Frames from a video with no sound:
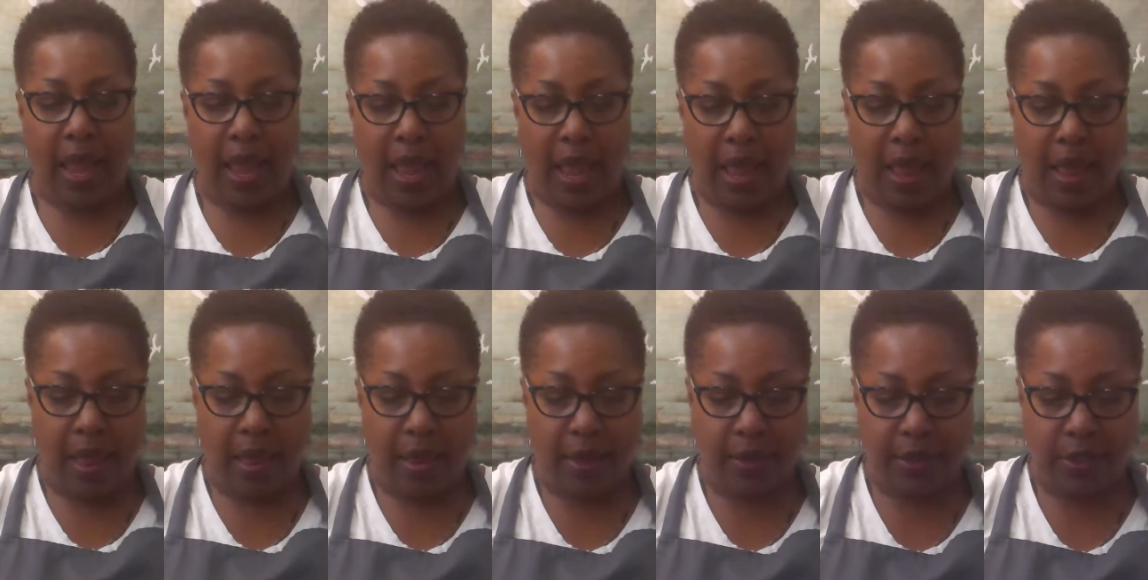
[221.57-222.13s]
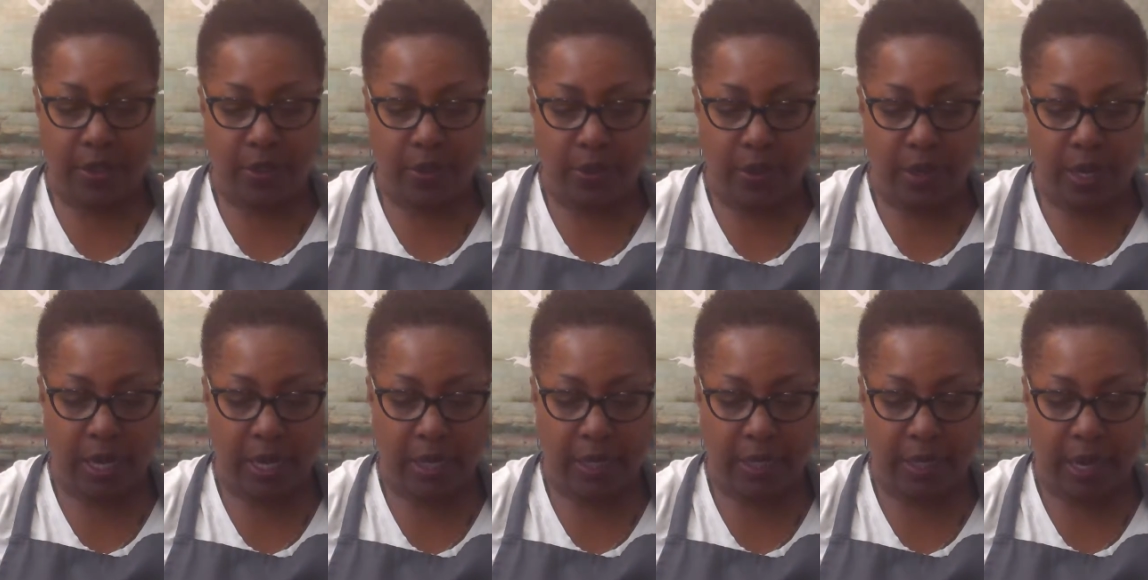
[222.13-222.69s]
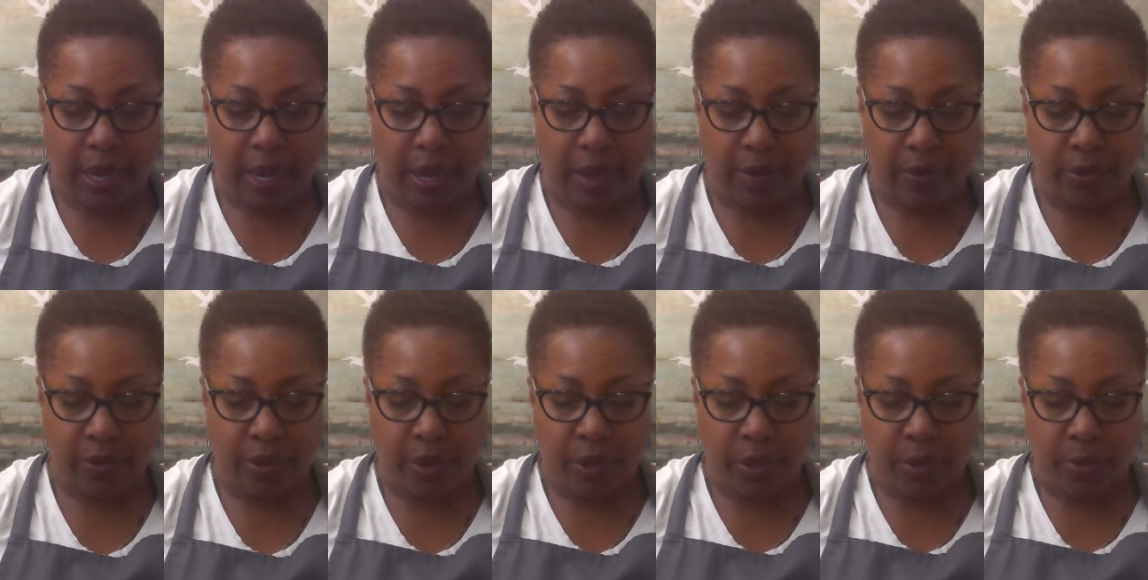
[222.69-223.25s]
And so cut
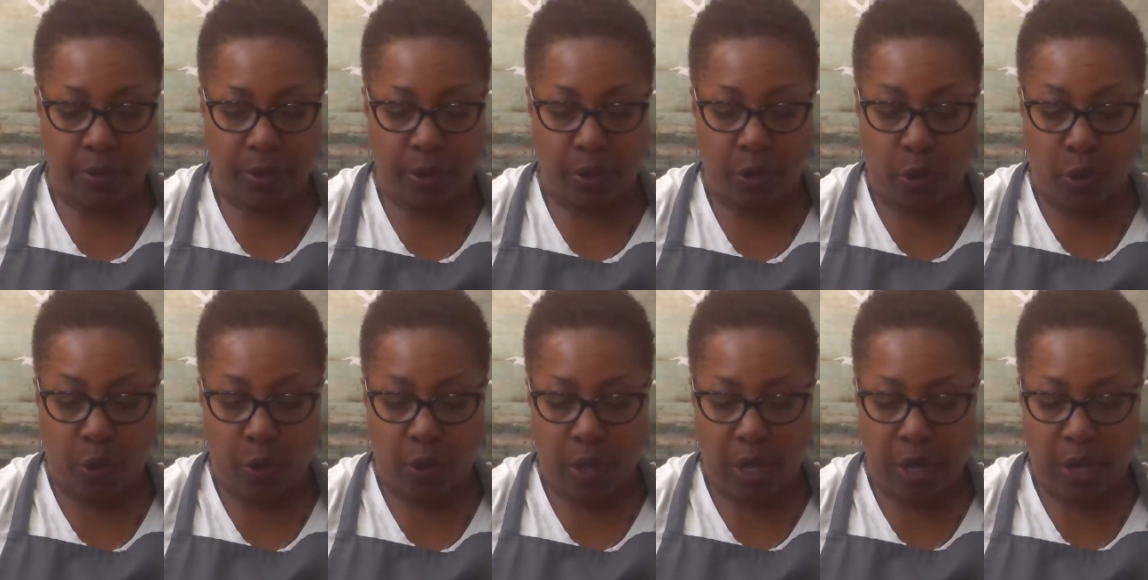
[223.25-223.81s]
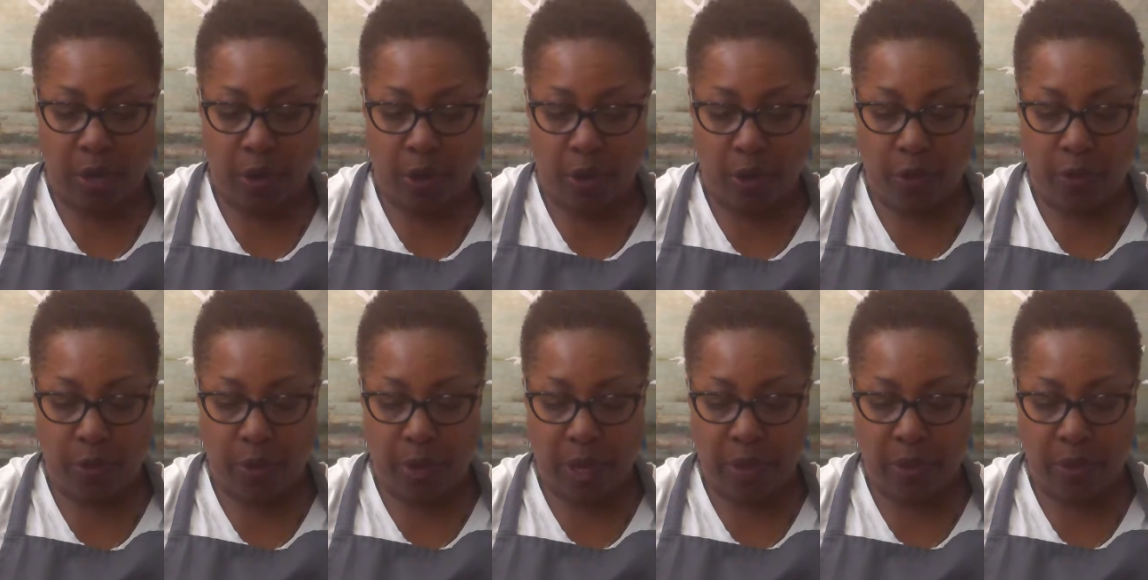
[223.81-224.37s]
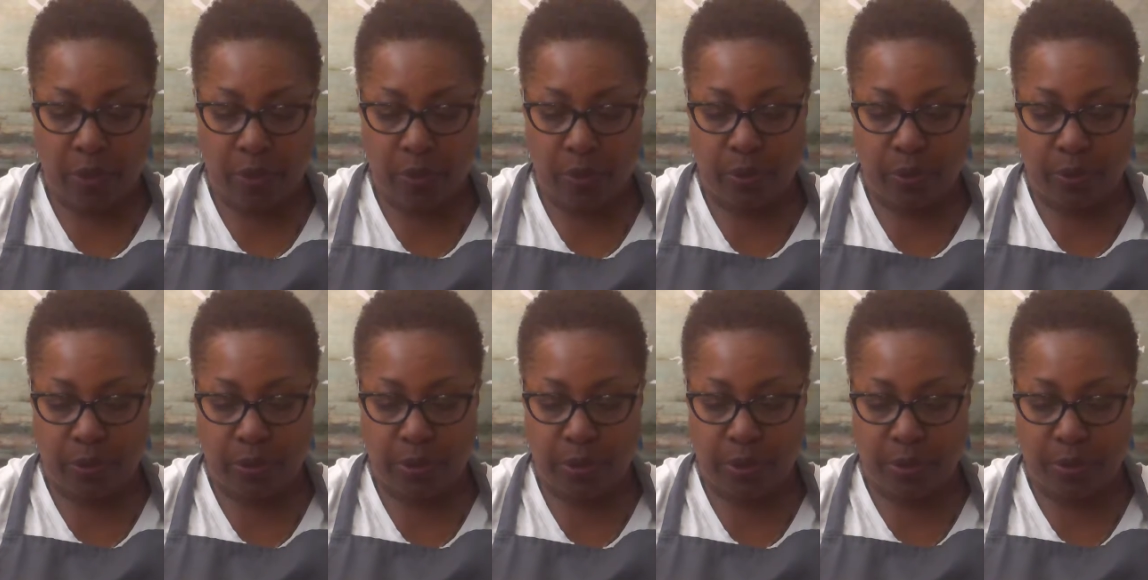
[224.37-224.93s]
down, but don't cut all the way
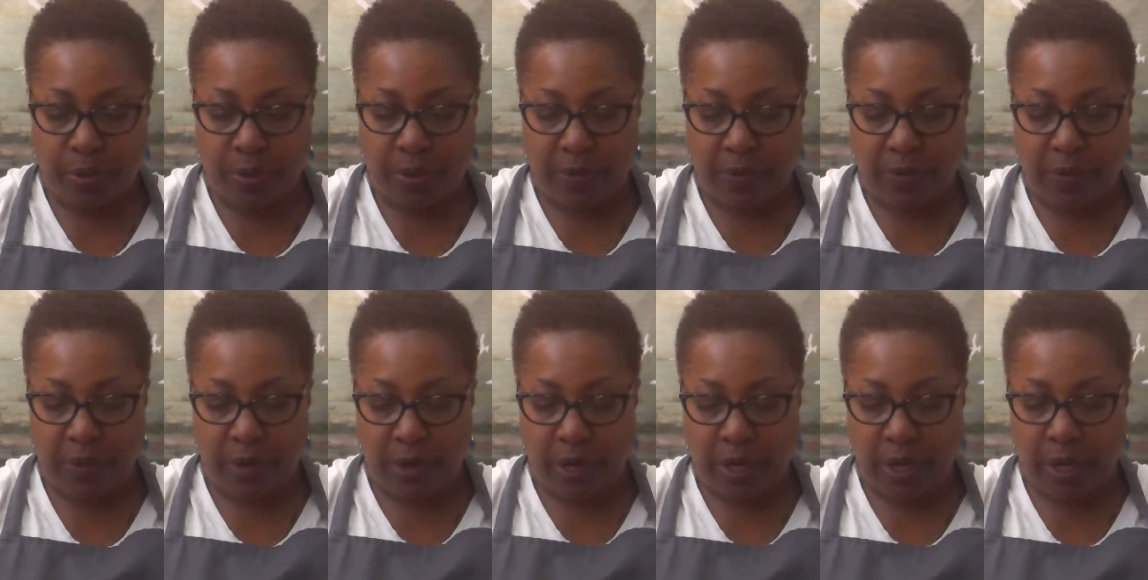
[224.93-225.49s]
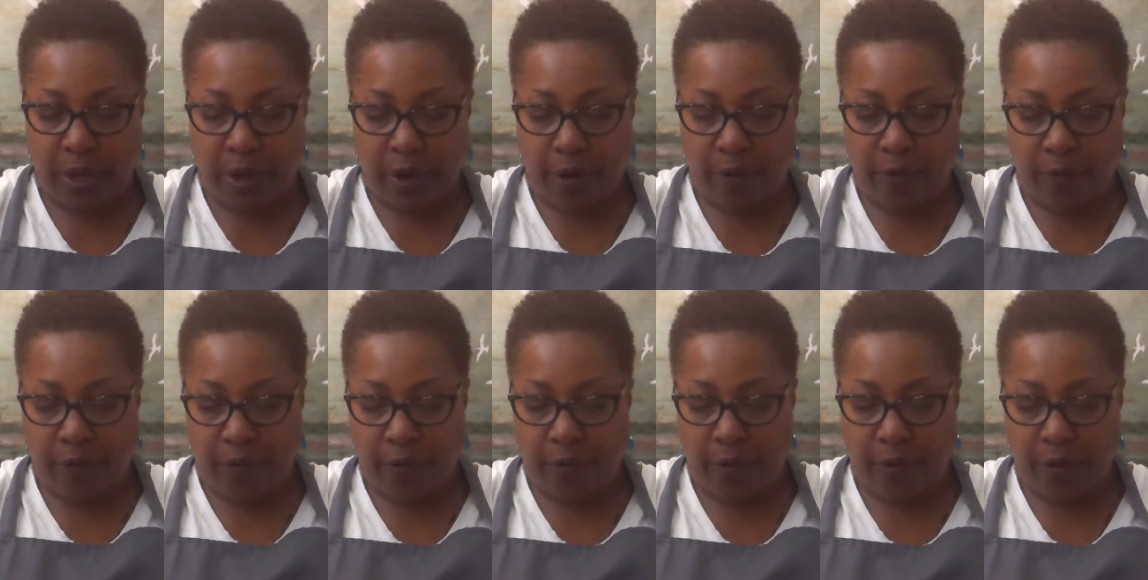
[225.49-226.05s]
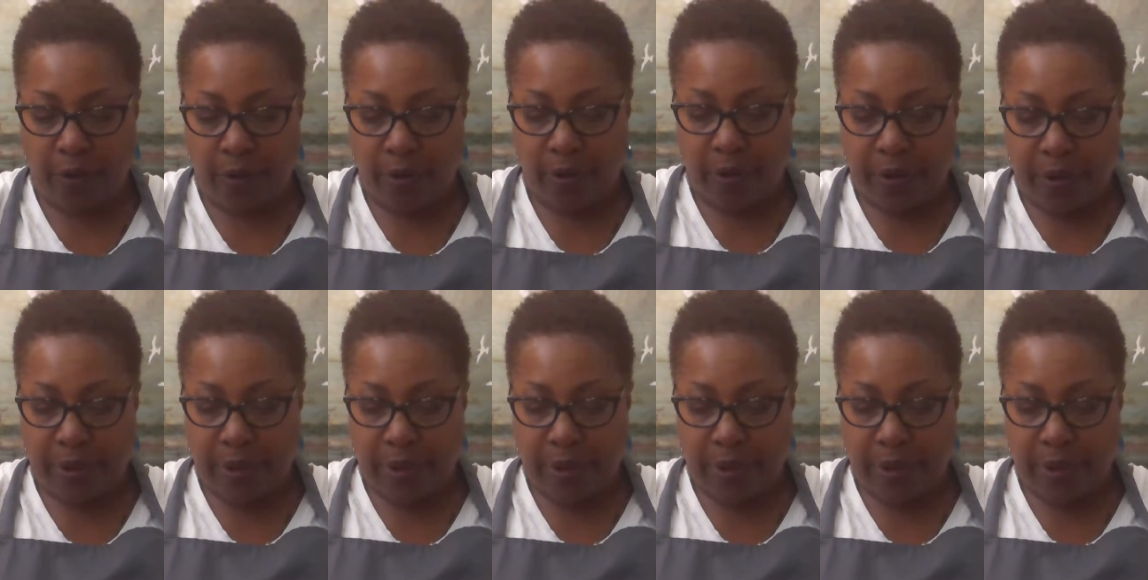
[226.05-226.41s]
through, so be very careful.